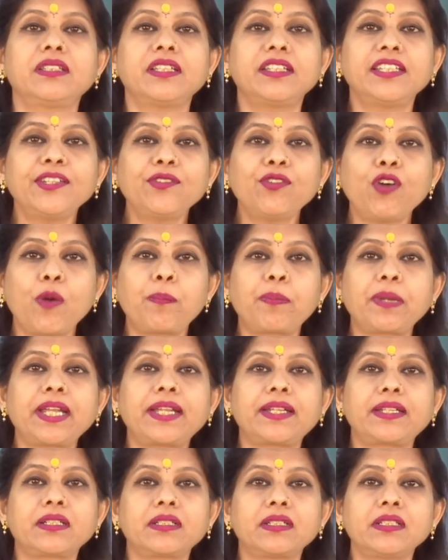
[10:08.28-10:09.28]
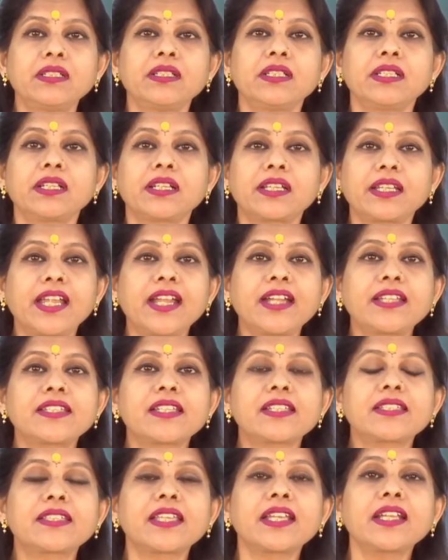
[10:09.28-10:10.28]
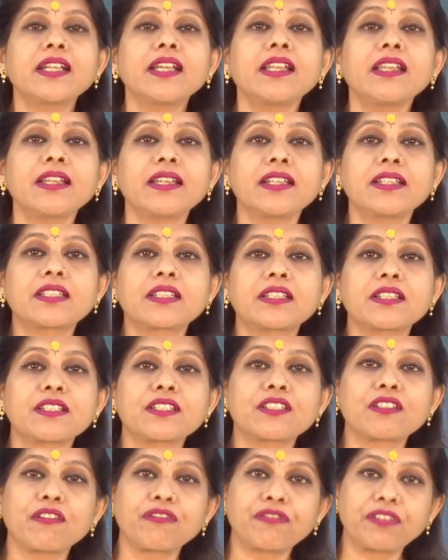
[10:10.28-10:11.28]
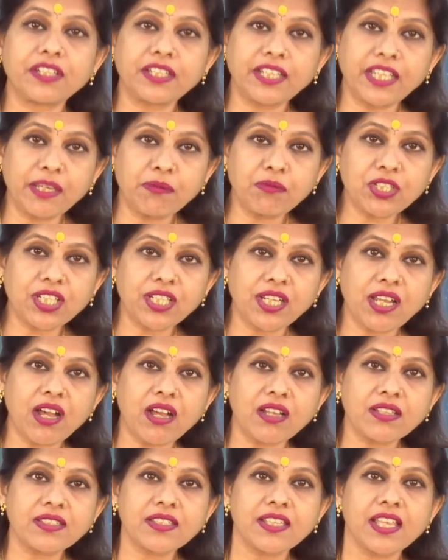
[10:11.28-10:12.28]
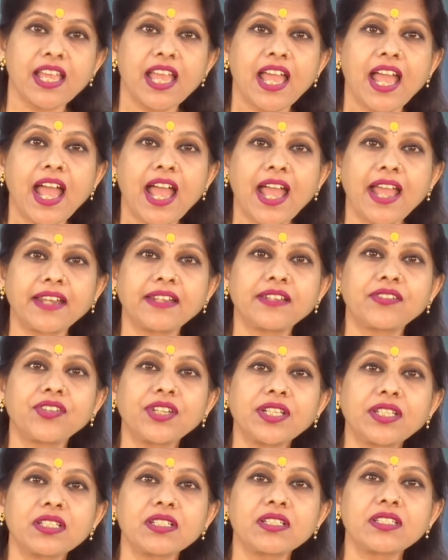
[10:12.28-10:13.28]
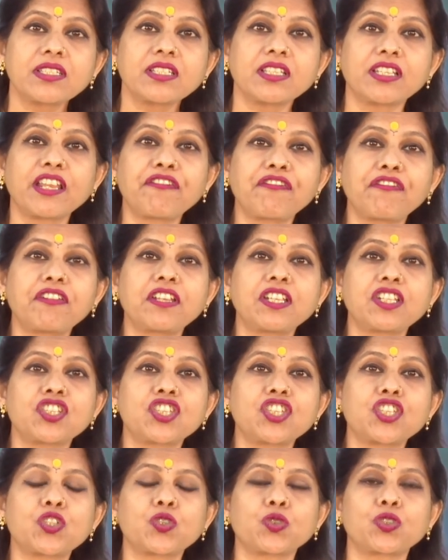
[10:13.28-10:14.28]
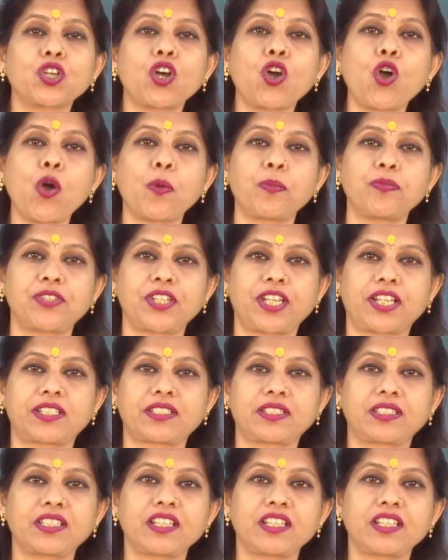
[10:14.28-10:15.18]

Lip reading: The new operator creates a single instance of a named class and returns a reference to the object.